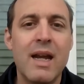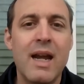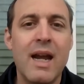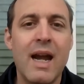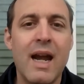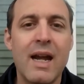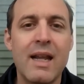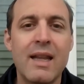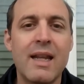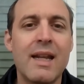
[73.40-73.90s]

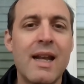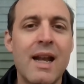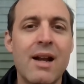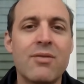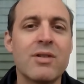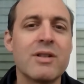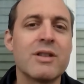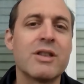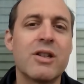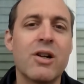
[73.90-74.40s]
and they
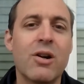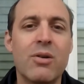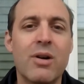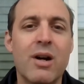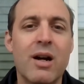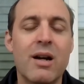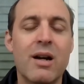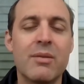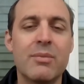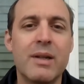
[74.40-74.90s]
never show
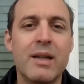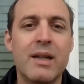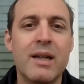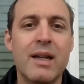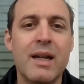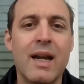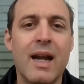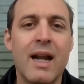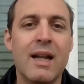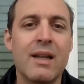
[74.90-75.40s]
up.
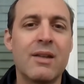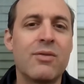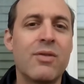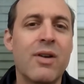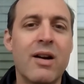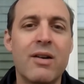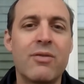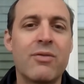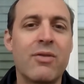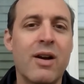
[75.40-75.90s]
And it's
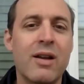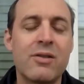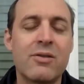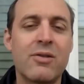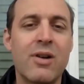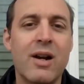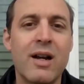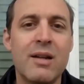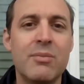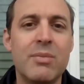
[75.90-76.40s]
very
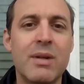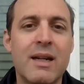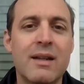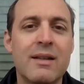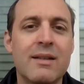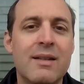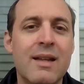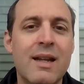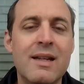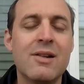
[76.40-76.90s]
frustrating
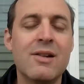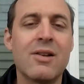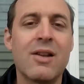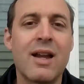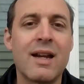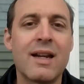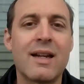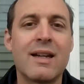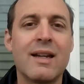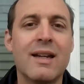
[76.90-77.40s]
because then you're
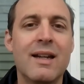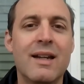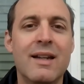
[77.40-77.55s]
like,